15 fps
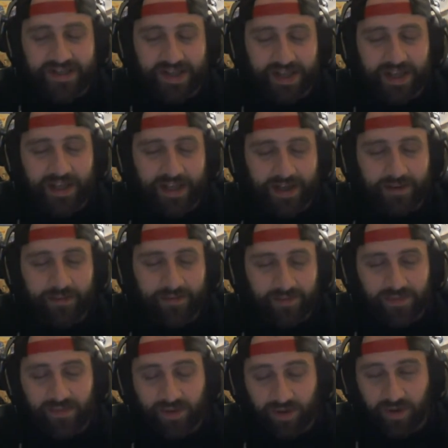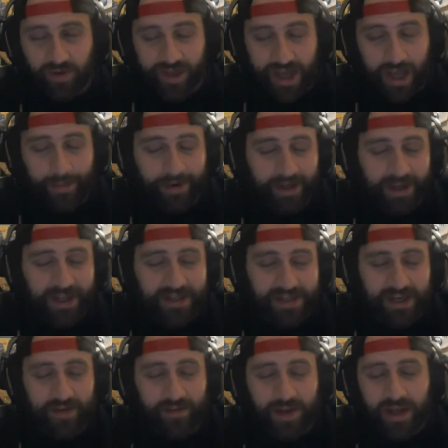and, you know, capitalize
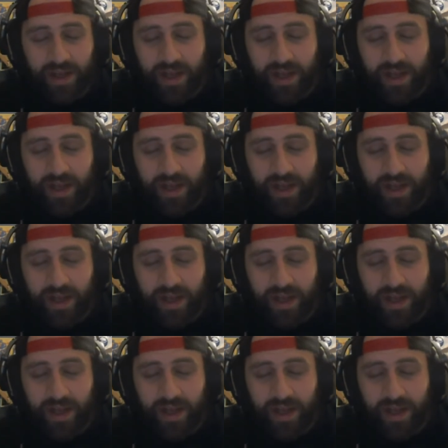on them,